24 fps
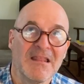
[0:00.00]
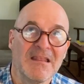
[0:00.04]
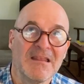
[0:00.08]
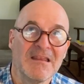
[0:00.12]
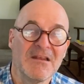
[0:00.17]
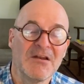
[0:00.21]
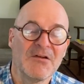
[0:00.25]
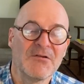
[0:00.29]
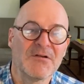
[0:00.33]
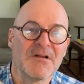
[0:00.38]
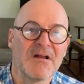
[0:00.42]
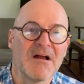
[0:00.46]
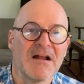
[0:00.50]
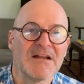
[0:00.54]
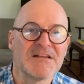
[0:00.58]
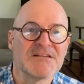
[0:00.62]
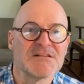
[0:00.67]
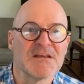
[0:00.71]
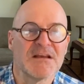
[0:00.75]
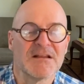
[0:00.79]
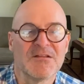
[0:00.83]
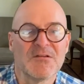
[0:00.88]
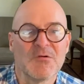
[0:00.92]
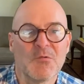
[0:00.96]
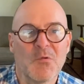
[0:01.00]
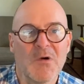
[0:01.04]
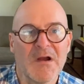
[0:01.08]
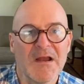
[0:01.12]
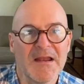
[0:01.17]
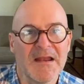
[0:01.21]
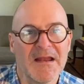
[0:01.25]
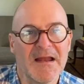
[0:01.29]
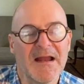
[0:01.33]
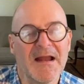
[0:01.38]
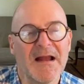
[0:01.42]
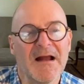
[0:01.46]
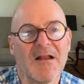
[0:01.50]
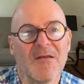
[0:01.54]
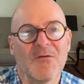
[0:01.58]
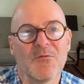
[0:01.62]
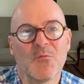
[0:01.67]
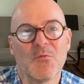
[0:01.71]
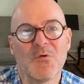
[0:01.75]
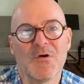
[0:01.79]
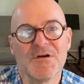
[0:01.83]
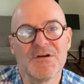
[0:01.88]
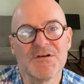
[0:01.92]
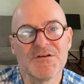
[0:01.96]
you know, in hindsight, the way out
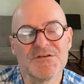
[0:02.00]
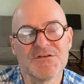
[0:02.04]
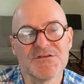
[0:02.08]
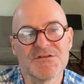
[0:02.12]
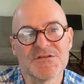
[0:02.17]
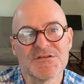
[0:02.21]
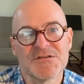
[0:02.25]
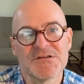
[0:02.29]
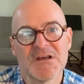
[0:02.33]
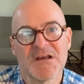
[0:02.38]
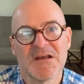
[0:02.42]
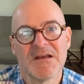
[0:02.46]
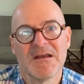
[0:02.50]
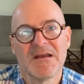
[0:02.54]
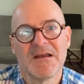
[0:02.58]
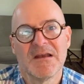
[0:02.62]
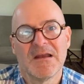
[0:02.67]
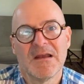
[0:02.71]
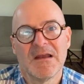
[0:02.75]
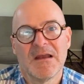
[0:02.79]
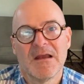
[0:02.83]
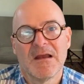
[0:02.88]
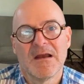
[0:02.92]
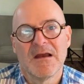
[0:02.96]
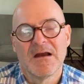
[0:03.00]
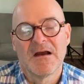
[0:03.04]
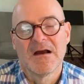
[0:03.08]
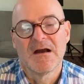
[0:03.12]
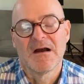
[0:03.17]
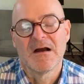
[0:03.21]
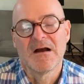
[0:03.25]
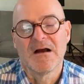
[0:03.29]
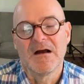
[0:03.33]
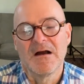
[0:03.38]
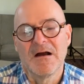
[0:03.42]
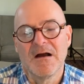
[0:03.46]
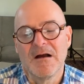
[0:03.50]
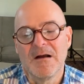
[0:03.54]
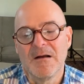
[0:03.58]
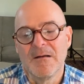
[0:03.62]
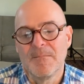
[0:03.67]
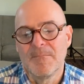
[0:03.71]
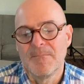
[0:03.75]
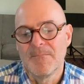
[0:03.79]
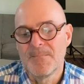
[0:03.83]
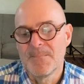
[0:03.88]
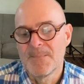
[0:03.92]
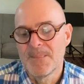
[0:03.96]
was,
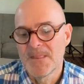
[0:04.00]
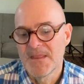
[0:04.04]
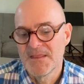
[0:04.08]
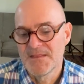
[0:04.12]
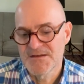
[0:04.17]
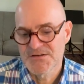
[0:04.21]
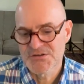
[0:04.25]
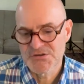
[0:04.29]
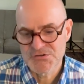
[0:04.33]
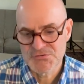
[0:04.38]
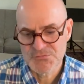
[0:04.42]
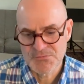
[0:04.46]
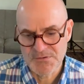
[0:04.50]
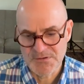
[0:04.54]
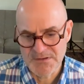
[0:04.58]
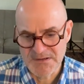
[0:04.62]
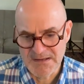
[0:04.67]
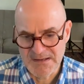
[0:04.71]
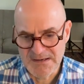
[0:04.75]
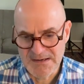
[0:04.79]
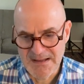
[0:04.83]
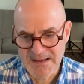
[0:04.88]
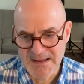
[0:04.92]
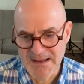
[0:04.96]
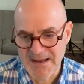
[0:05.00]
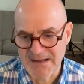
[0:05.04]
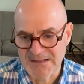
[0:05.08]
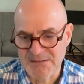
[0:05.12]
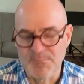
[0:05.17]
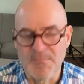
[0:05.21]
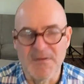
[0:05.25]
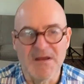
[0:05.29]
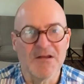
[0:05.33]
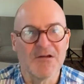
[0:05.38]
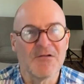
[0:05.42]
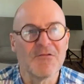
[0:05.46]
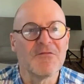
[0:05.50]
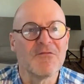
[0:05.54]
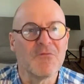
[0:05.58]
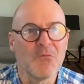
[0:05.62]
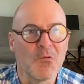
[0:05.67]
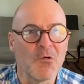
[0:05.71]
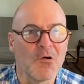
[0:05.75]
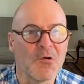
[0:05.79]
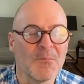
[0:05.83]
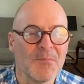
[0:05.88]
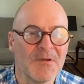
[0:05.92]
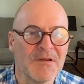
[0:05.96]
and this is really an ACT
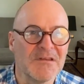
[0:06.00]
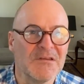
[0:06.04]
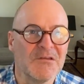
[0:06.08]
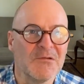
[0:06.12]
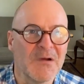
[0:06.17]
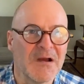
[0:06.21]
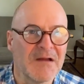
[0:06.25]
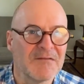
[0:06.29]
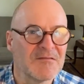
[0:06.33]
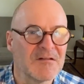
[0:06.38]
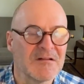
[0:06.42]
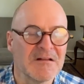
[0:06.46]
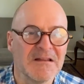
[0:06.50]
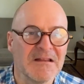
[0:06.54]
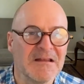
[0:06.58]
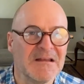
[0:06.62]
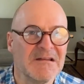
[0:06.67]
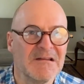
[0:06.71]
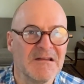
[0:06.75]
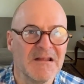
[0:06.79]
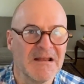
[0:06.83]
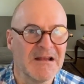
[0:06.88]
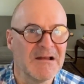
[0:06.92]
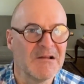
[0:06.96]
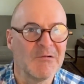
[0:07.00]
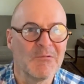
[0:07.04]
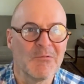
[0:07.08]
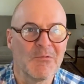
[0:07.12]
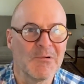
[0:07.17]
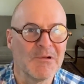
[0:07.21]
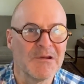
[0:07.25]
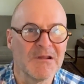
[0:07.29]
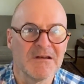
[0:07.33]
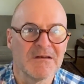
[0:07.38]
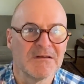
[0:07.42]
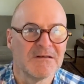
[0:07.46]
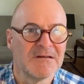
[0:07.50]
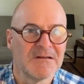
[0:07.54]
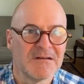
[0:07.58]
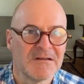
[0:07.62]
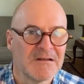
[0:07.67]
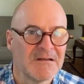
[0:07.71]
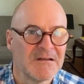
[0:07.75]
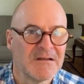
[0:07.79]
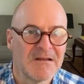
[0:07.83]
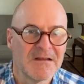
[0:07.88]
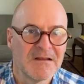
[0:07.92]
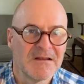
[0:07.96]
metaphor, but you have to lay down on it.
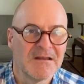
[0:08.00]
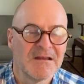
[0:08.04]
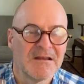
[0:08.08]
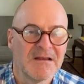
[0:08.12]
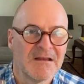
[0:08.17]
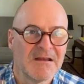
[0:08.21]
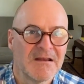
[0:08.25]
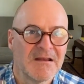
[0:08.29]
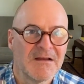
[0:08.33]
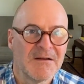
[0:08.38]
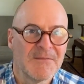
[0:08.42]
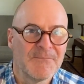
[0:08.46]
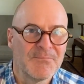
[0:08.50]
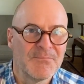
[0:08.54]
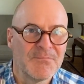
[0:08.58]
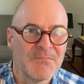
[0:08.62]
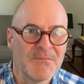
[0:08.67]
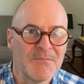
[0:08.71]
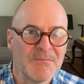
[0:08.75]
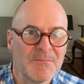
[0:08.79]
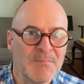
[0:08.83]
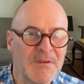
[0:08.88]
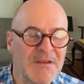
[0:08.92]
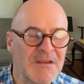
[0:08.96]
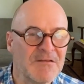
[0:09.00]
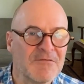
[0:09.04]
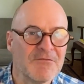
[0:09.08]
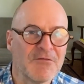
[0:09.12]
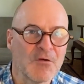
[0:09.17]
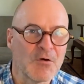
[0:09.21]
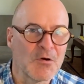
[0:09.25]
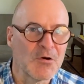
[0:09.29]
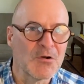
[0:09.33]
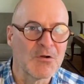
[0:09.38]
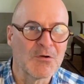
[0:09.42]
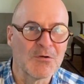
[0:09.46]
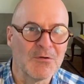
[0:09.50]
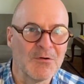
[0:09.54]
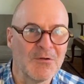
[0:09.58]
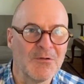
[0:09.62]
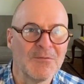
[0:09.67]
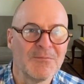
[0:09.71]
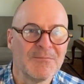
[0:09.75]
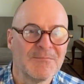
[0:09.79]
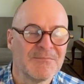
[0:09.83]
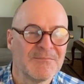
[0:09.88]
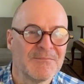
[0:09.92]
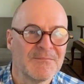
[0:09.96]
Being
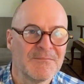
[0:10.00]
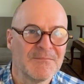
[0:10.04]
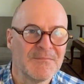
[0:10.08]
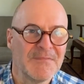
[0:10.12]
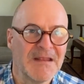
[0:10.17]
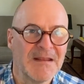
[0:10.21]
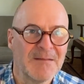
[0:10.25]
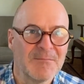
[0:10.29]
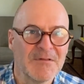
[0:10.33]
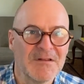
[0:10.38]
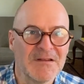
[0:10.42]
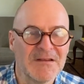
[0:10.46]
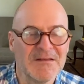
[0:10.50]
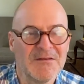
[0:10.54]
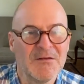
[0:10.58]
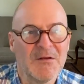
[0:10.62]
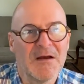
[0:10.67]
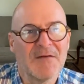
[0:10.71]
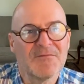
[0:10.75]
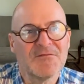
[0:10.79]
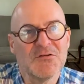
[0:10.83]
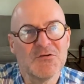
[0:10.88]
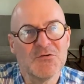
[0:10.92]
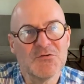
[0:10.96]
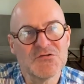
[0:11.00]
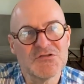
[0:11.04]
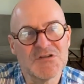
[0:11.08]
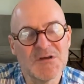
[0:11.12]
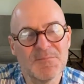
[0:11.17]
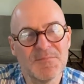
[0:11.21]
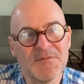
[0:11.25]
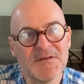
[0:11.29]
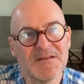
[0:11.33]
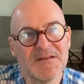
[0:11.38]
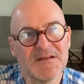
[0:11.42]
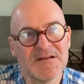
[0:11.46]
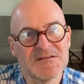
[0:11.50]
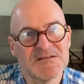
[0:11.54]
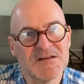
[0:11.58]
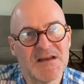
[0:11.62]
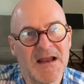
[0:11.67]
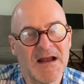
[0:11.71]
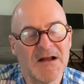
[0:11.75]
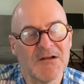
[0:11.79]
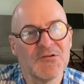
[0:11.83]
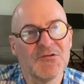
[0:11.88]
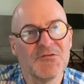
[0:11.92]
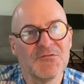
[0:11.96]
vertical, namely, you have to do something that's
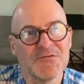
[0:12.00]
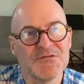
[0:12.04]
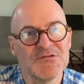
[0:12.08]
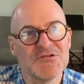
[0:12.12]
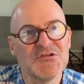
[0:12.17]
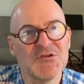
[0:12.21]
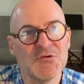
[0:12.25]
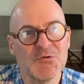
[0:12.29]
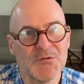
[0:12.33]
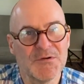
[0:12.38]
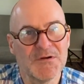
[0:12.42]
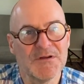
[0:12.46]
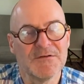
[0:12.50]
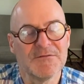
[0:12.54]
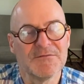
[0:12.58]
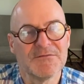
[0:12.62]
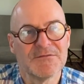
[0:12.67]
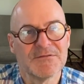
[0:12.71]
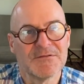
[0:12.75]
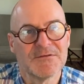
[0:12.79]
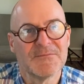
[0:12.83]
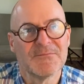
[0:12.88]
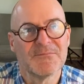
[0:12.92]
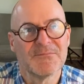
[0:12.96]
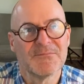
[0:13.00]
counterintuitive.